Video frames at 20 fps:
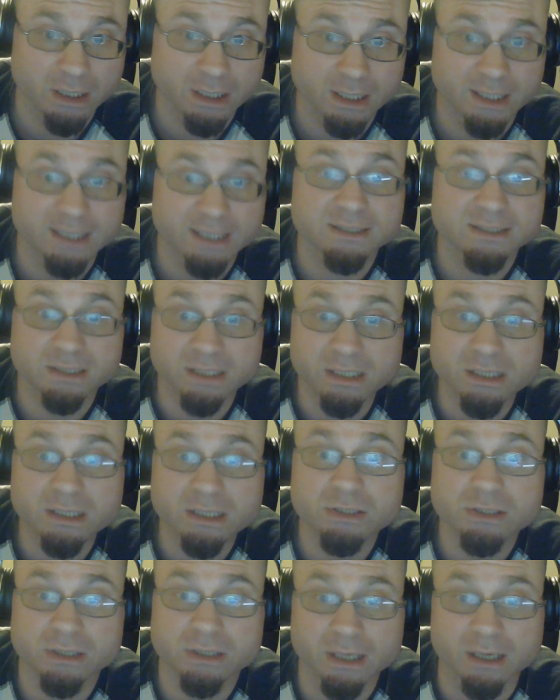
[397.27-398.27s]
is
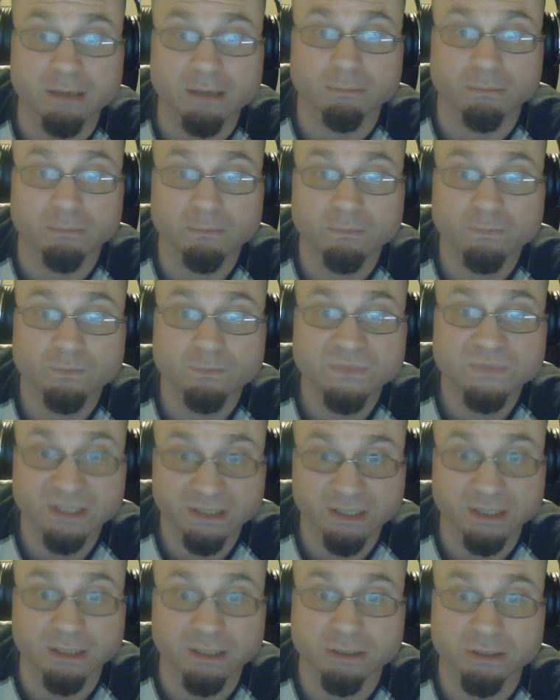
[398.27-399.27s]
teach them to
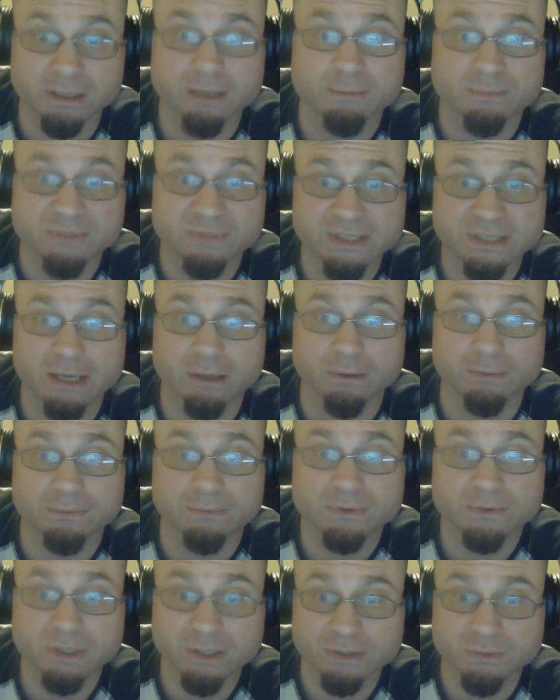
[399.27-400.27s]
teach
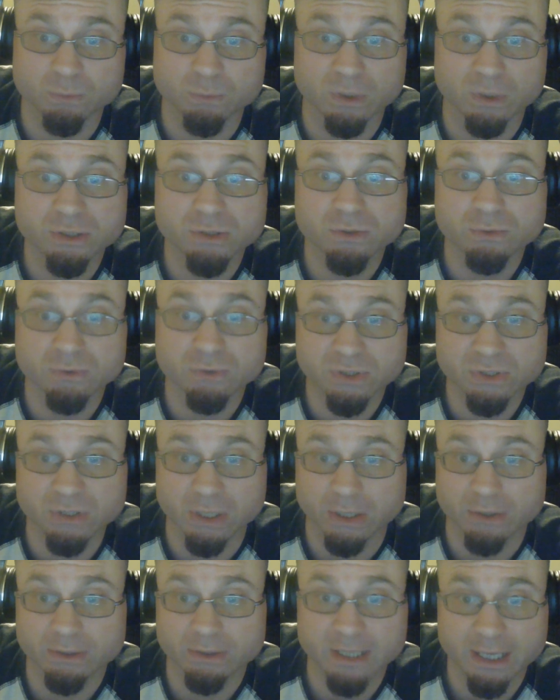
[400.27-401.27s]
themselves. Because once you
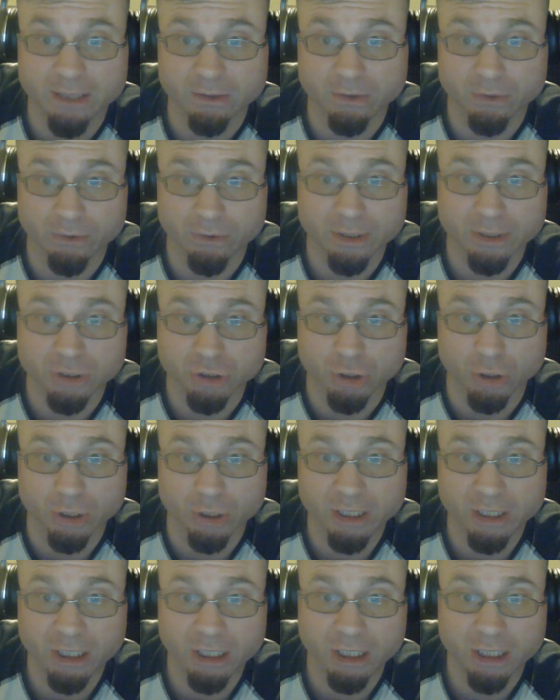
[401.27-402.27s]
start that learning
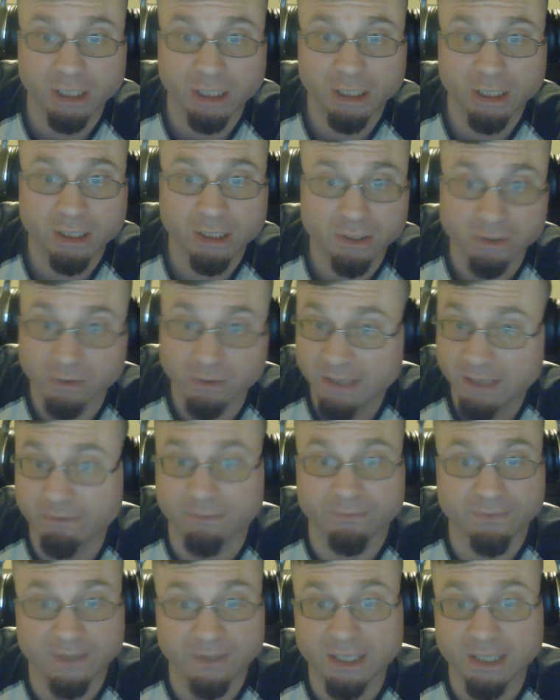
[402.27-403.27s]
journey, you never
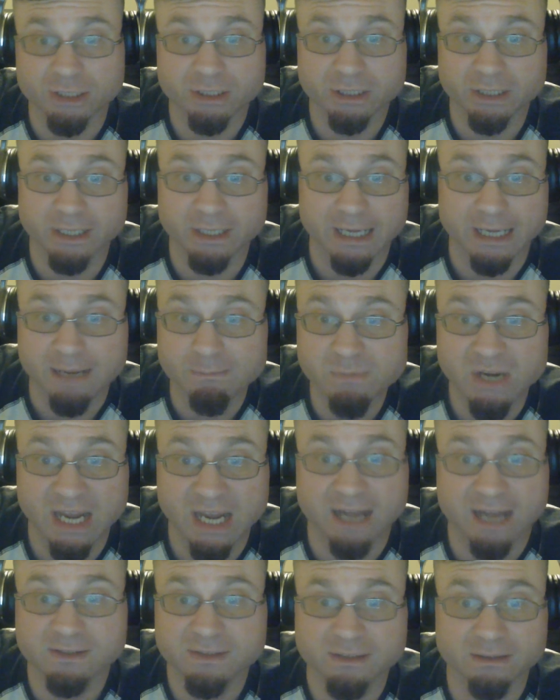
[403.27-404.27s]
finish. Like, I'm
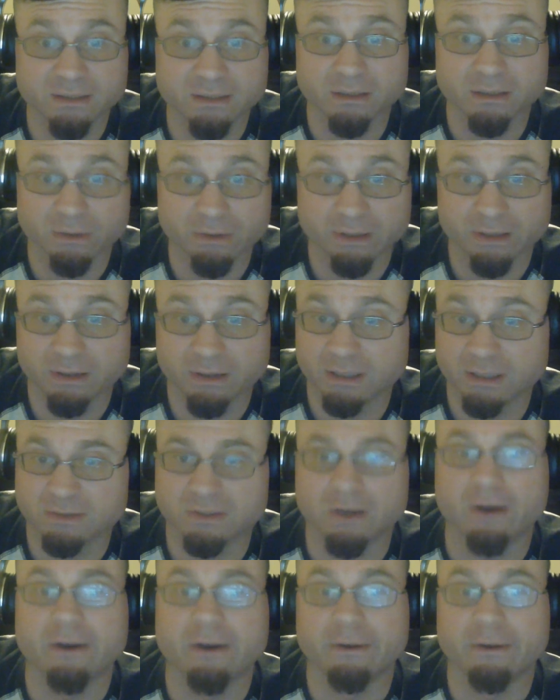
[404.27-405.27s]
constantly learning things
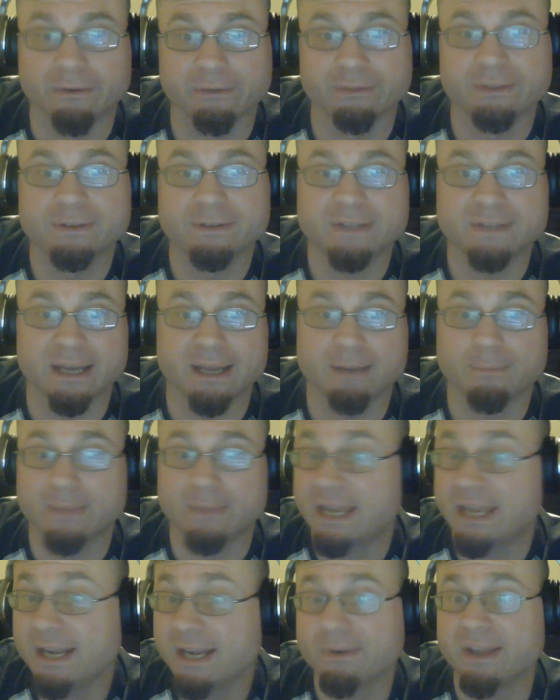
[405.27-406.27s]
all the time.
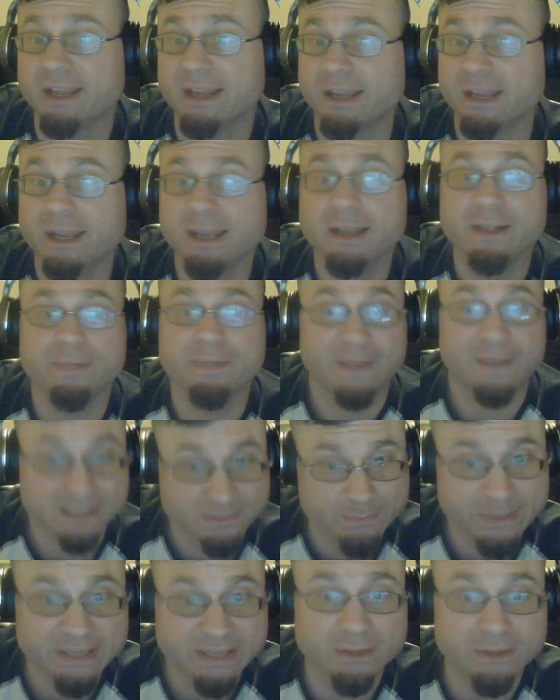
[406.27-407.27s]
Anyway, that's
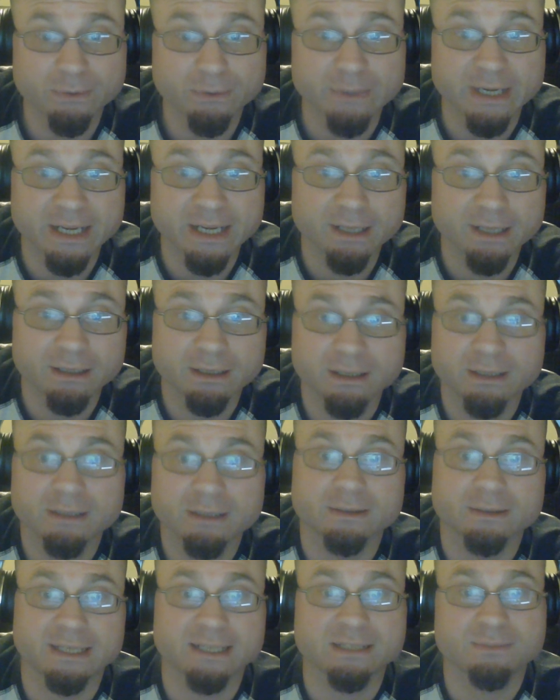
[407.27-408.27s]
my little rant.
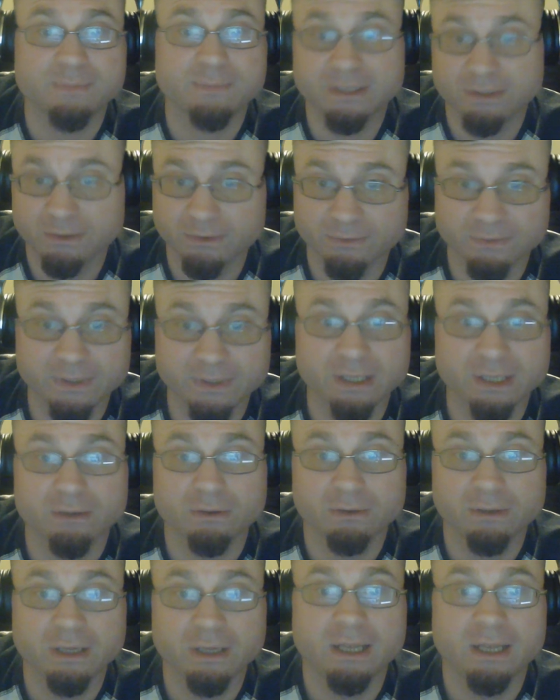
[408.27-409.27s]
That's my little video
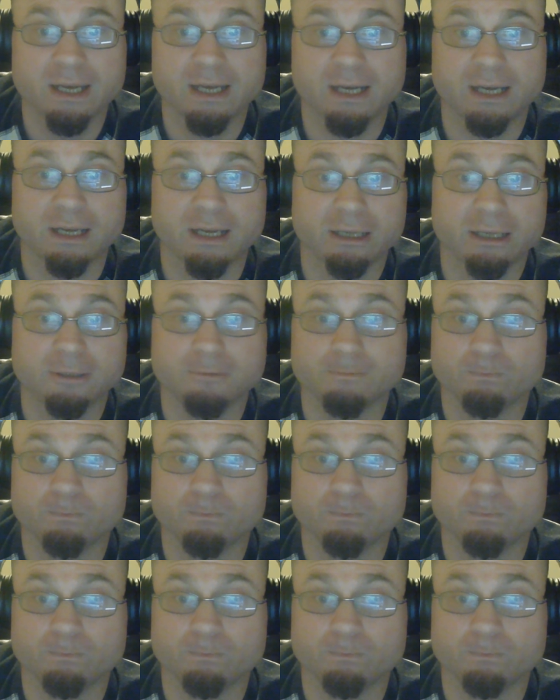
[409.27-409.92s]
on